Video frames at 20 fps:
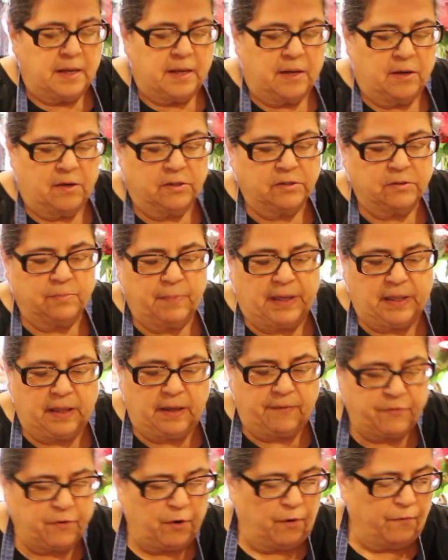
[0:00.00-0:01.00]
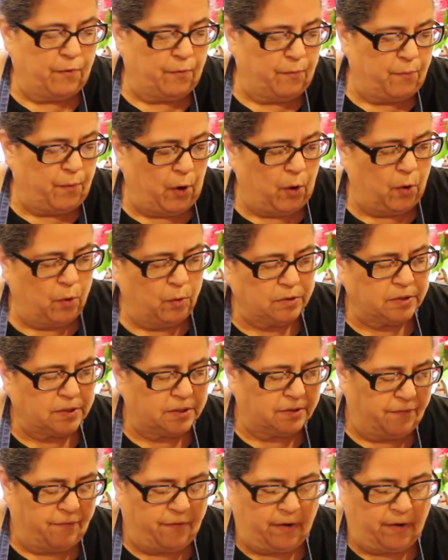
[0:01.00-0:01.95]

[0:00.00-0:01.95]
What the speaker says: Here's my leftover roast